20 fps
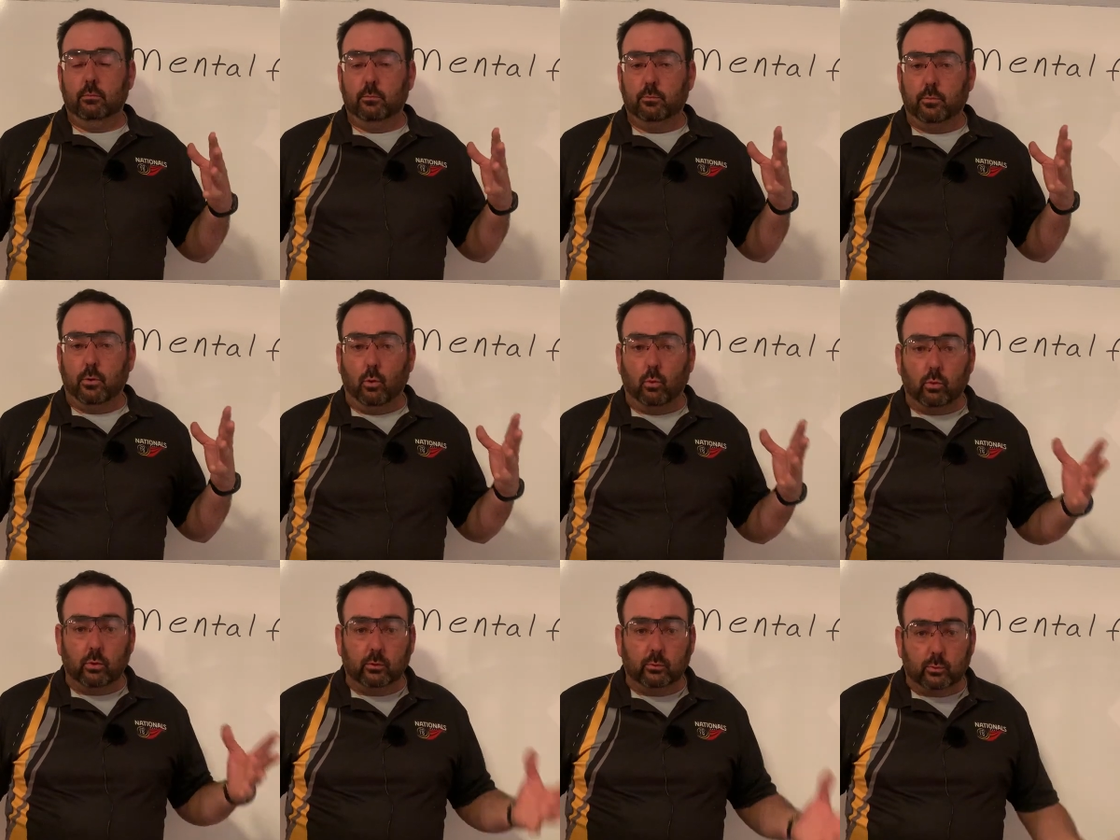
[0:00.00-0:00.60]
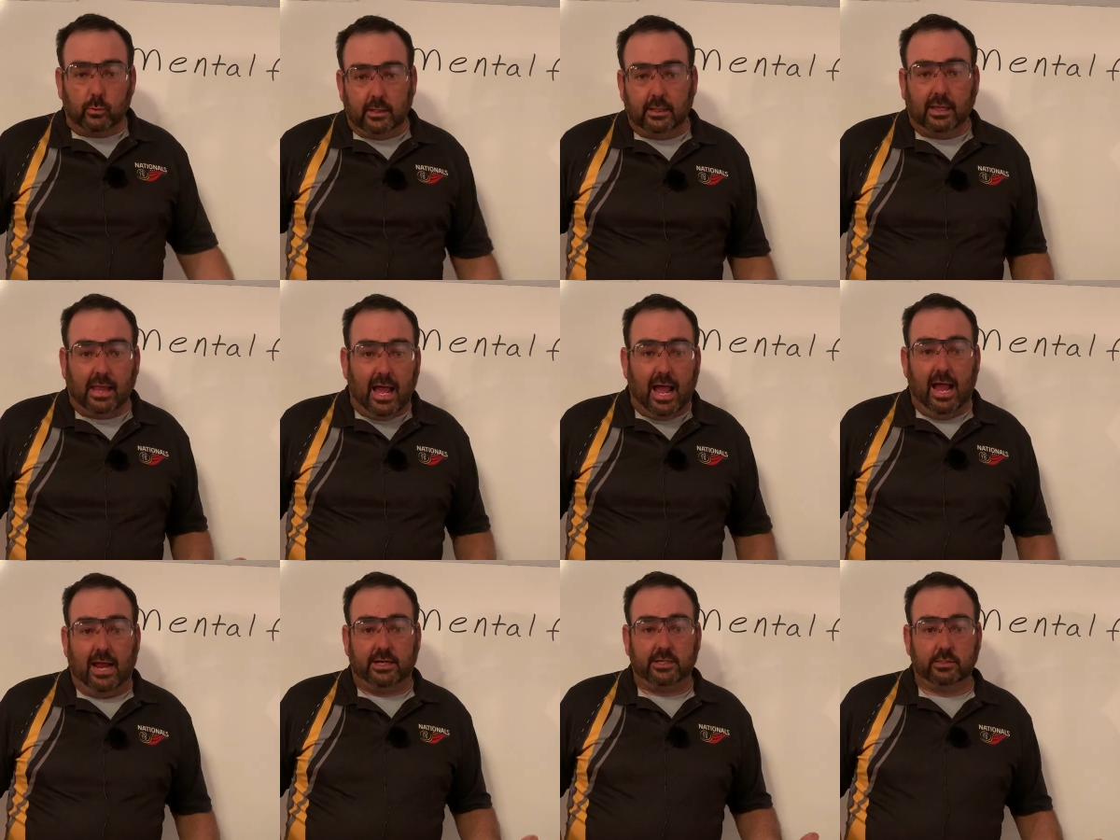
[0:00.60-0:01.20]
But we're
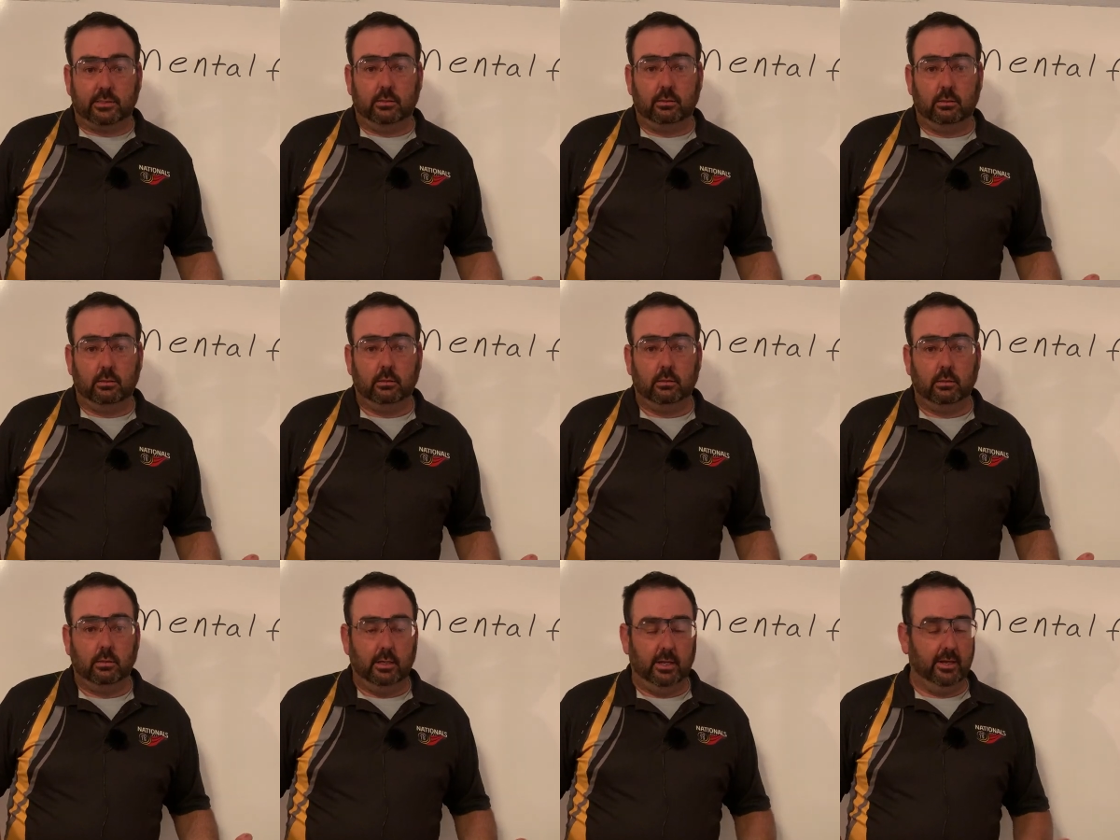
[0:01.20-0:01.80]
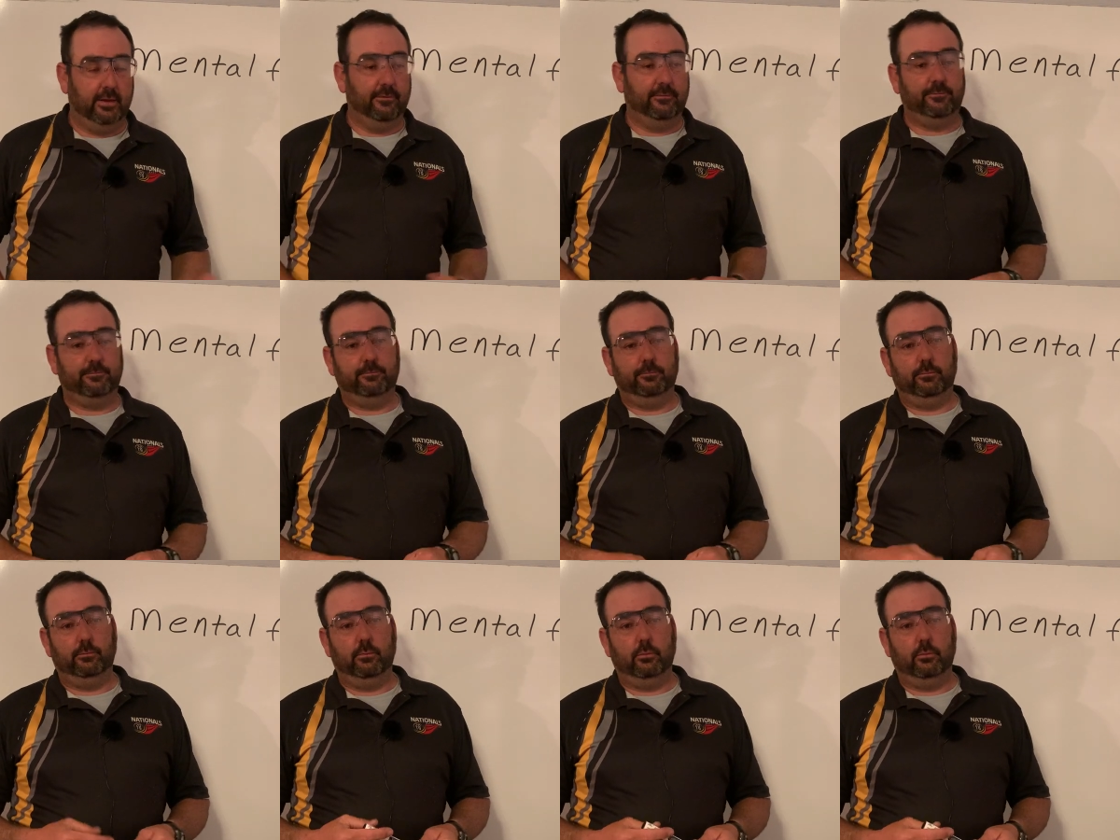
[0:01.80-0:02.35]
relaxed. If